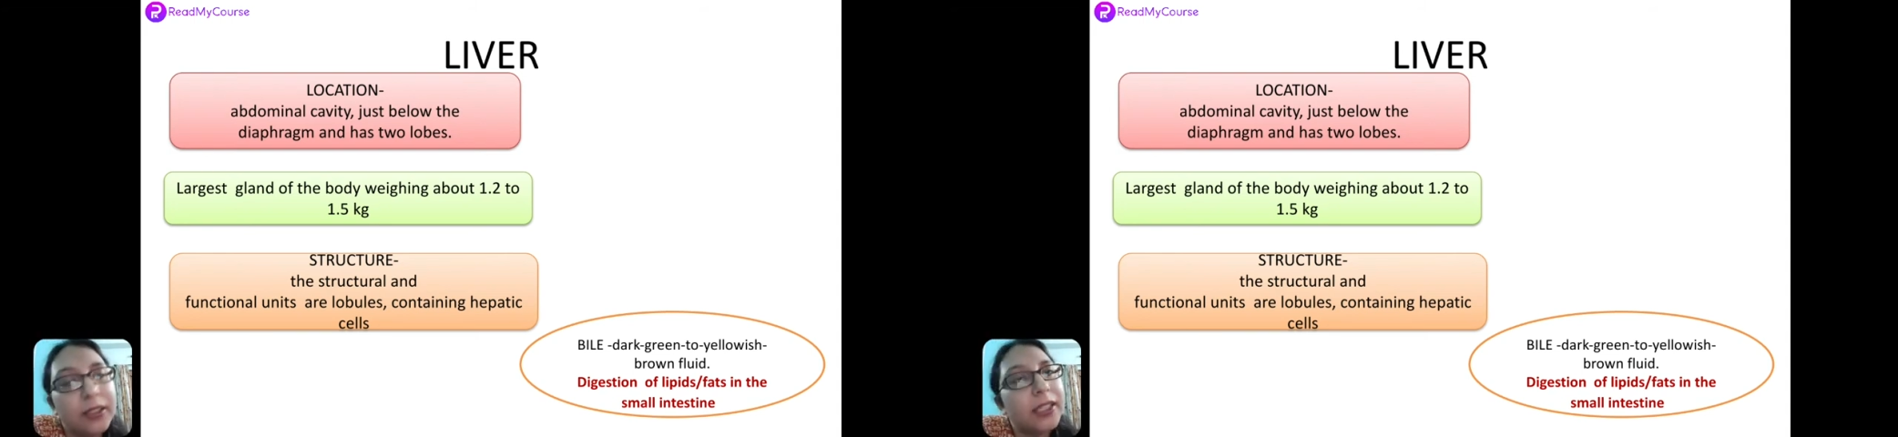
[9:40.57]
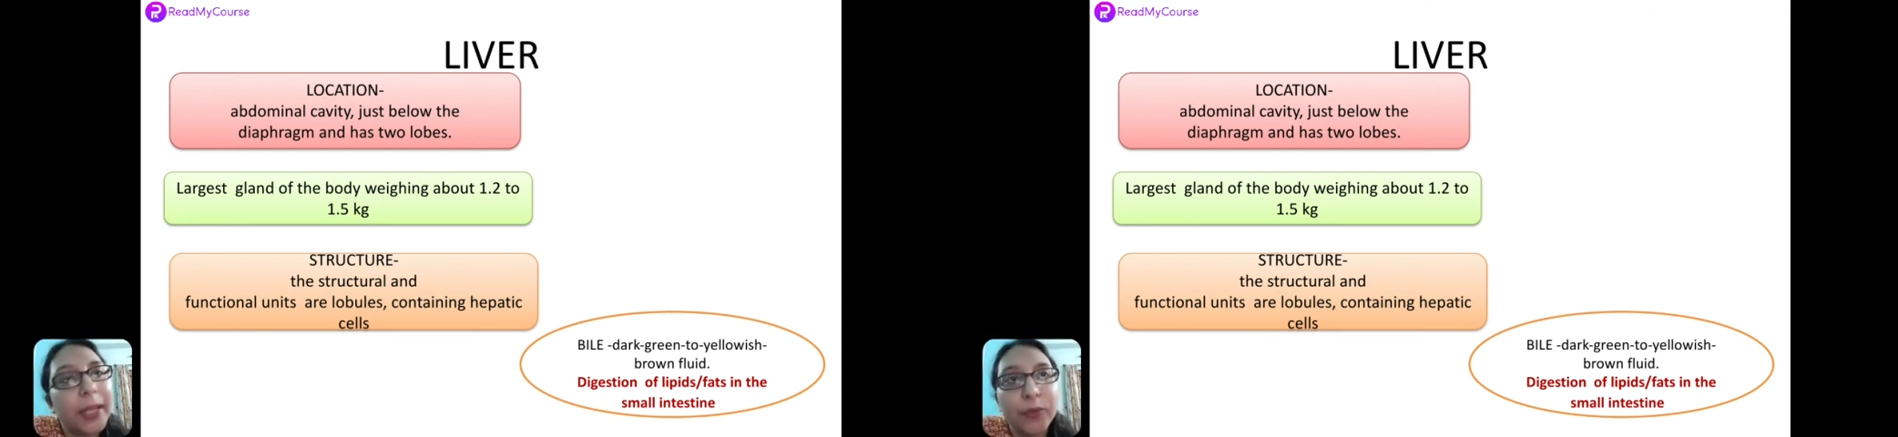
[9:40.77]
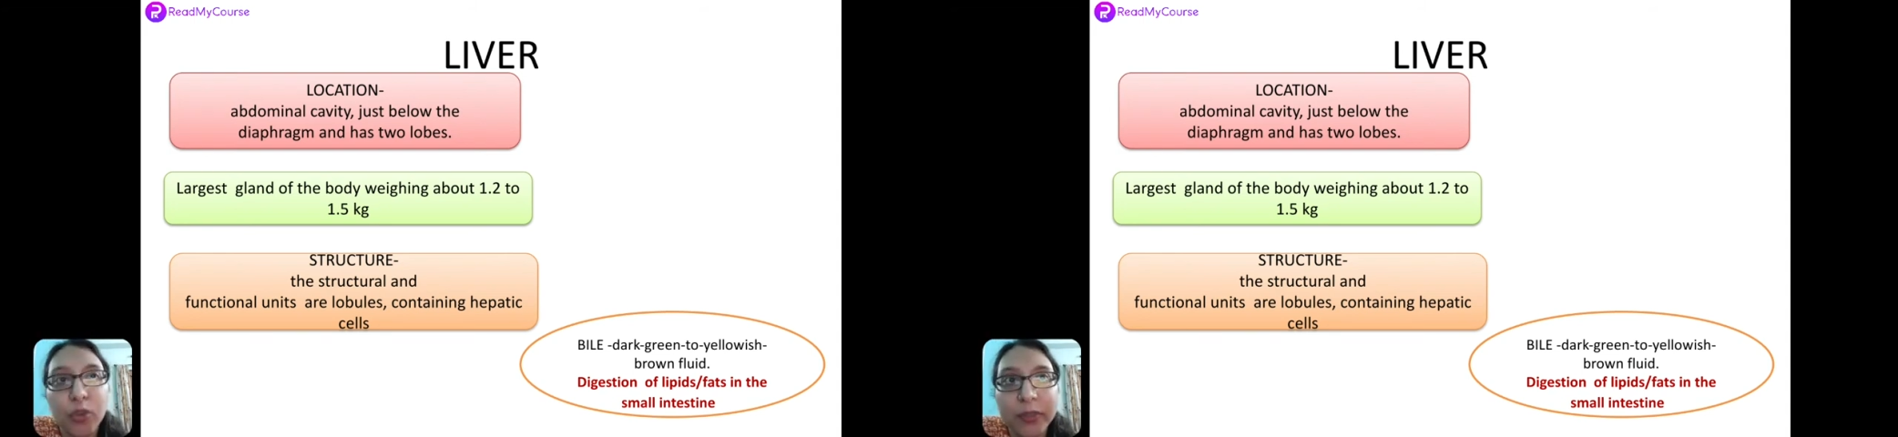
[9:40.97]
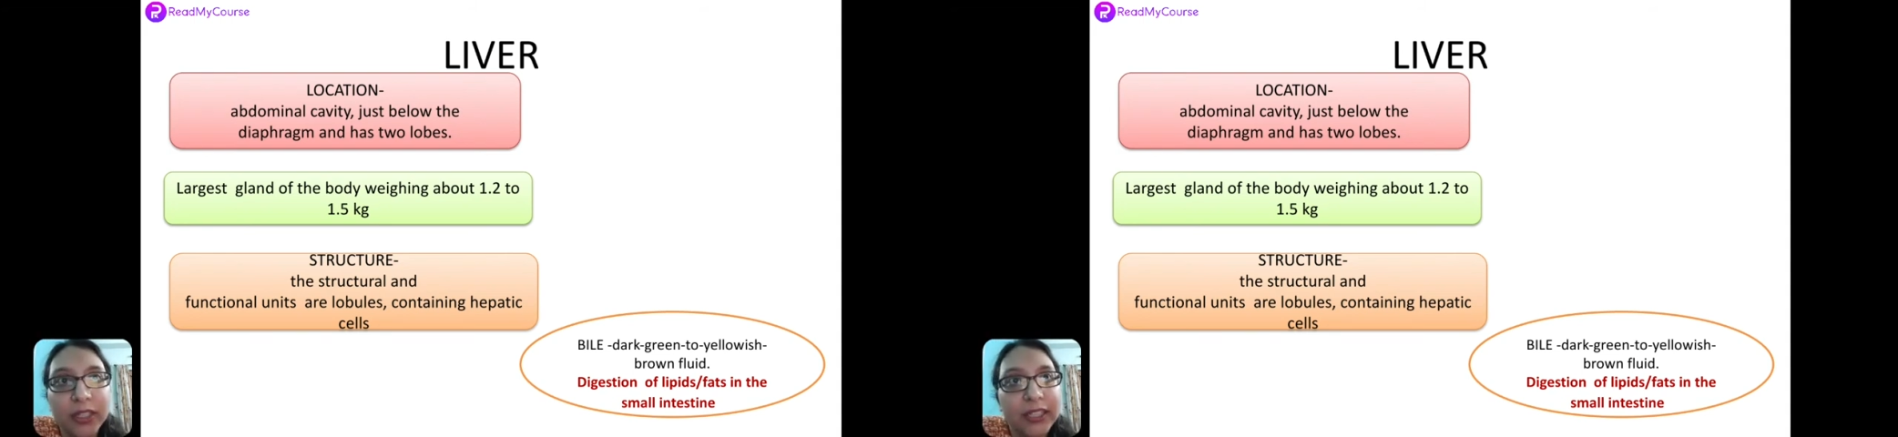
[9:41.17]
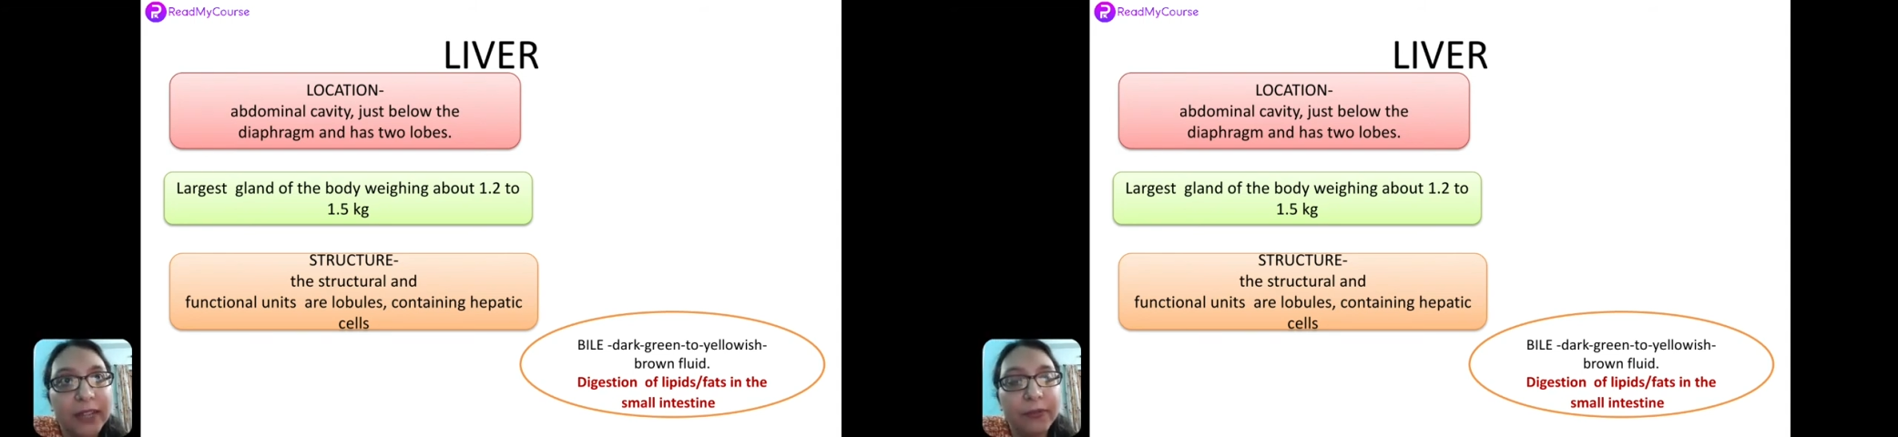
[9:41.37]
In the
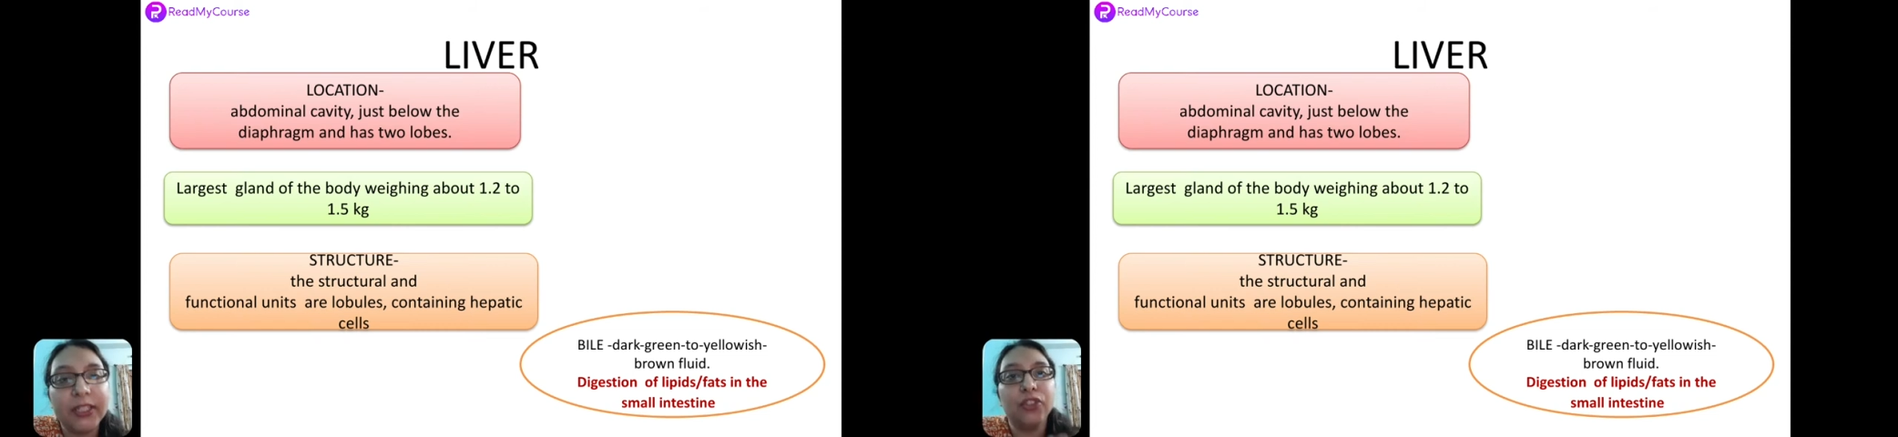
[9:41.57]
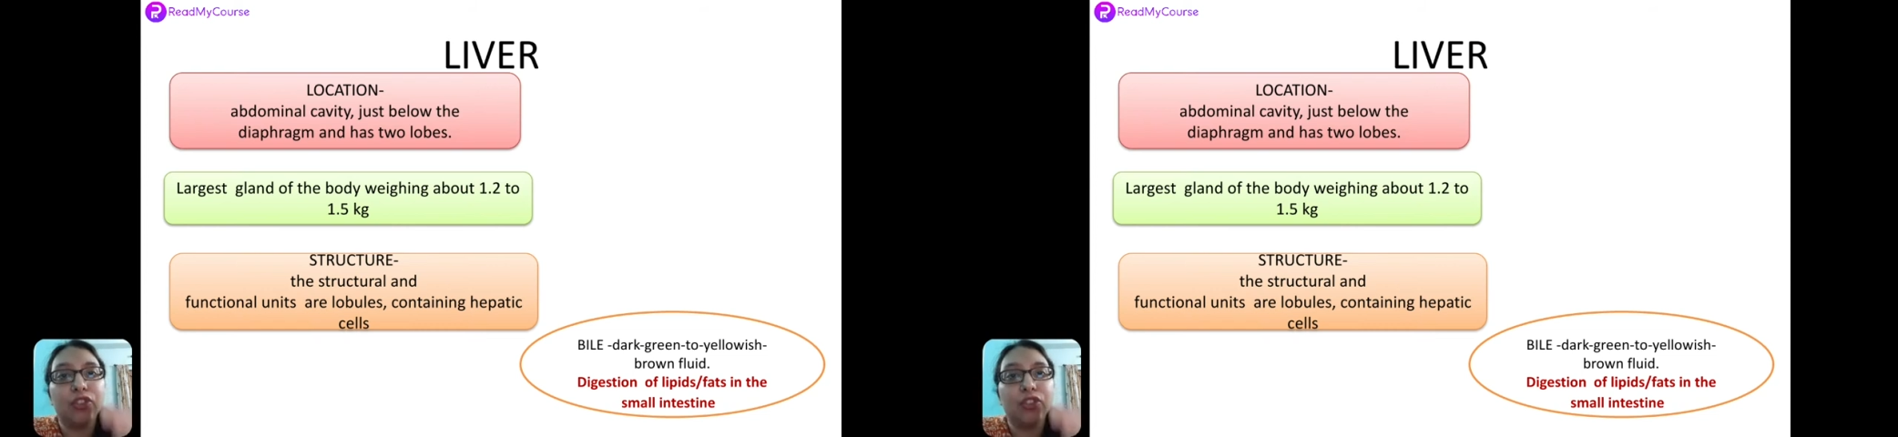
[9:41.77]
abdominal cavity,